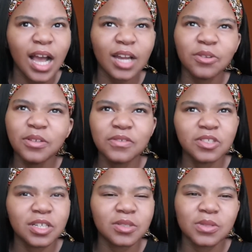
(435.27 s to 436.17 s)
I don't even
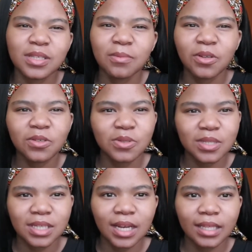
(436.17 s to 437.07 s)
check Twitter. I'm not on
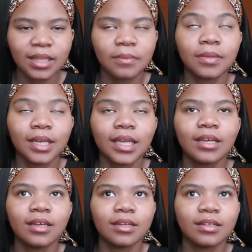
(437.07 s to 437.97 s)
Twitter like that, but
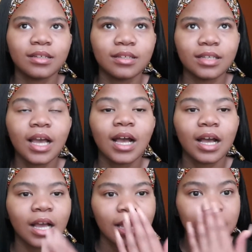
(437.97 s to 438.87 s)
like, yeah,
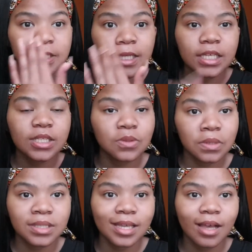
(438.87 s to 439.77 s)
check his
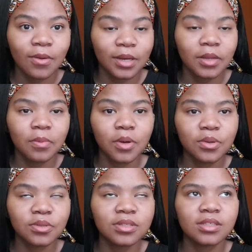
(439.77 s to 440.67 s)
Twitter, what he
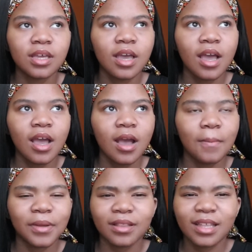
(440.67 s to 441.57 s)
posts.
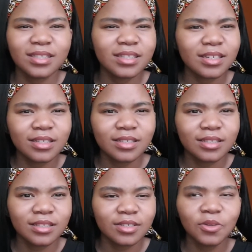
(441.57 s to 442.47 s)
But that's it,
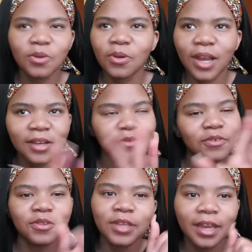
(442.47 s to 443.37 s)
you know, like
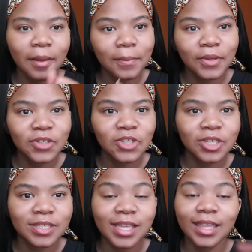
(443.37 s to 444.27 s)
yana
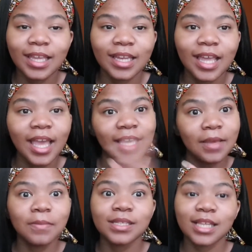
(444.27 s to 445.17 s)
pictures, and then he
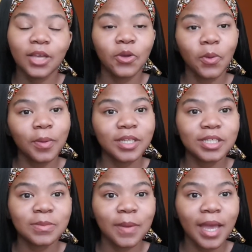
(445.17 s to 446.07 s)
must like your
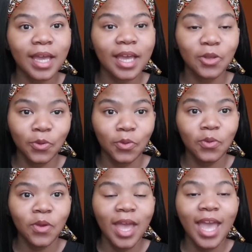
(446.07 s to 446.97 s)
pictures back, you know,
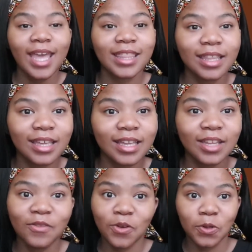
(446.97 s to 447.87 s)
and then
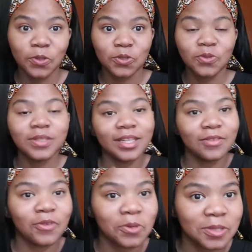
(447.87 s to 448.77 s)
he follows you, then he
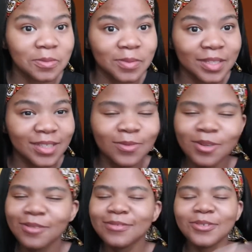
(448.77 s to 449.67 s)
follows me. You
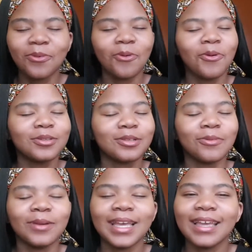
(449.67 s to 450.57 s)
don't have to go all the
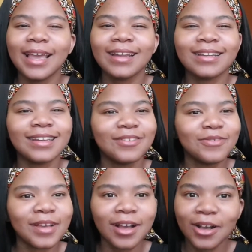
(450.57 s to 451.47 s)
way and create
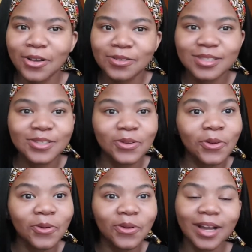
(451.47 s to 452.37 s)
fake accounts.
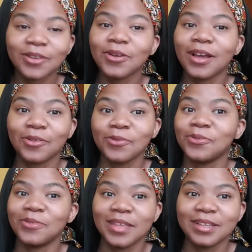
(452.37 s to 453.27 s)
No, I don't, I don't
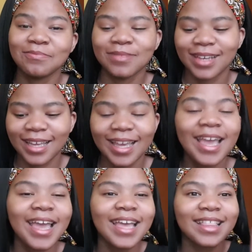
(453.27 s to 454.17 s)
do that. But like,
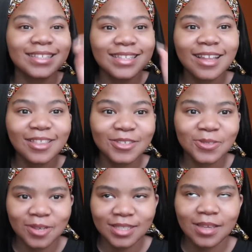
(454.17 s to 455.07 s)
that's another
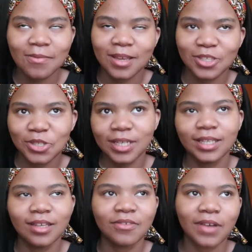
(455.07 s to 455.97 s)
story time
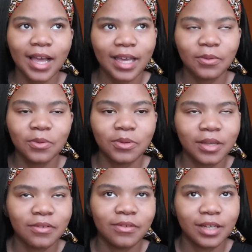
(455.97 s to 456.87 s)
actually. If I will
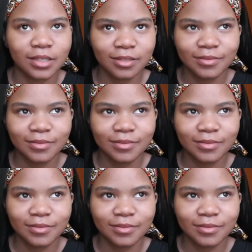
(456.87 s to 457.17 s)
ever